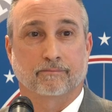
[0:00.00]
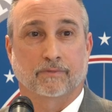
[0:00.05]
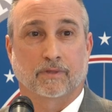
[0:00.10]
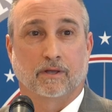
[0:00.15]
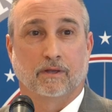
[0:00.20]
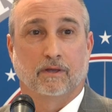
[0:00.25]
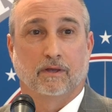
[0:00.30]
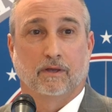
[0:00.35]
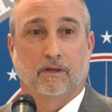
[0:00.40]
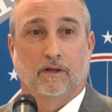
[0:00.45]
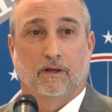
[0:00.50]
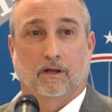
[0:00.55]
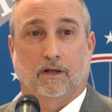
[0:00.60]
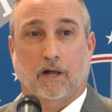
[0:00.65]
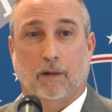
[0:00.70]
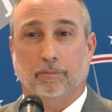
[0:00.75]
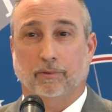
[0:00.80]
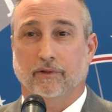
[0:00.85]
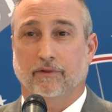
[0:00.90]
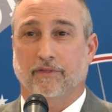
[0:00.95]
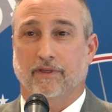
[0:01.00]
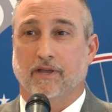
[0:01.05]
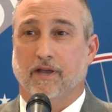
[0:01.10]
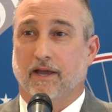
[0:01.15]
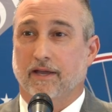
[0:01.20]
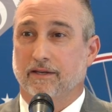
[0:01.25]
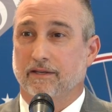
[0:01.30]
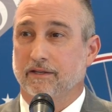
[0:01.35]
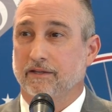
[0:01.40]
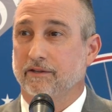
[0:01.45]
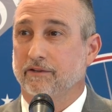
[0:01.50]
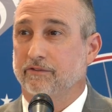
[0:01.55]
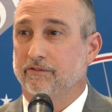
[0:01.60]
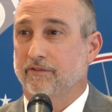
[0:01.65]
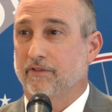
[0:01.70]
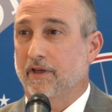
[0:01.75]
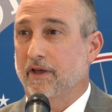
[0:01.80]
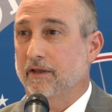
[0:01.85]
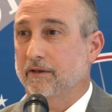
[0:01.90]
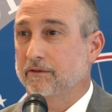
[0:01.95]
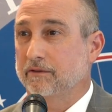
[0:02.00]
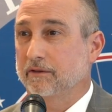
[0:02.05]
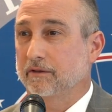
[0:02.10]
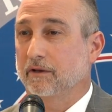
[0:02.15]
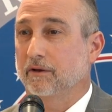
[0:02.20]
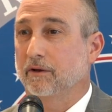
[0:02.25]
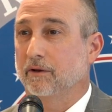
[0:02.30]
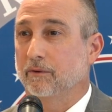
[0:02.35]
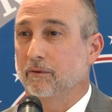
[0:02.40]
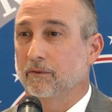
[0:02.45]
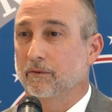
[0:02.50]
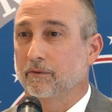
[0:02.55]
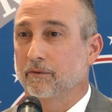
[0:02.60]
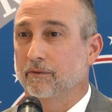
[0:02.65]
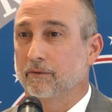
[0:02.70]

A couple of the IDs that